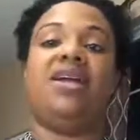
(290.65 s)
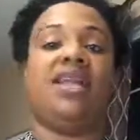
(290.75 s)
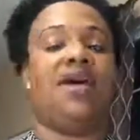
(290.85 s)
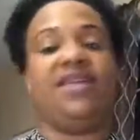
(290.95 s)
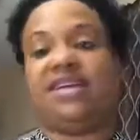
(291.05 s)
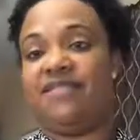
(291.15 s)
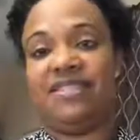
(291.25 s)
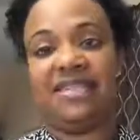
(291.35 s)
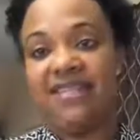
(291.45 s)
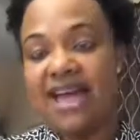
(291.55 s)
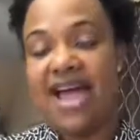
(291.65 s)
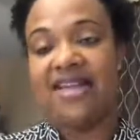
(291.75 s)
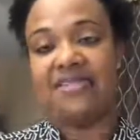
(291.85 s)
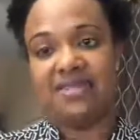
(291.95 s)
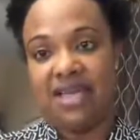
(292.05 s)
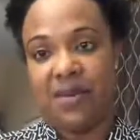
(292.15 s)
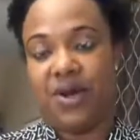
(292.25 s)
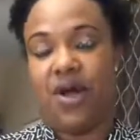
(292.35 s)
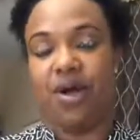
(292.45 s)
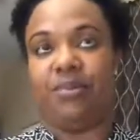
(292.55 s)
Now, they never said that at the
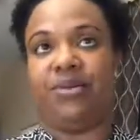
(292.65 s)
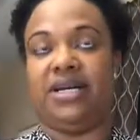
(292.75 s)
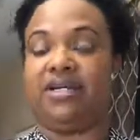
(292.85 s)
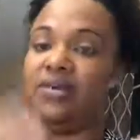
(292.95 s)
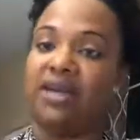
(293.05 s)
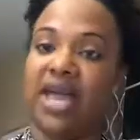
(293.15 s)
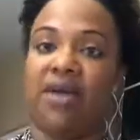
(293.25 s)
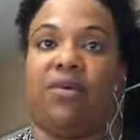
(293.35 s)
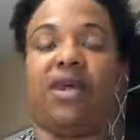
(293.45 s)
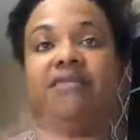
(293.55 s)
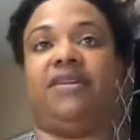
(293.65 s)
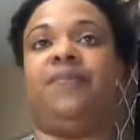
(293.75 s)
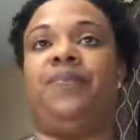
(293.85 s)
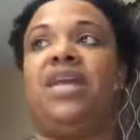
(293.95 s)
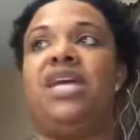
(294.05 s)
seminar, but okay, whatever.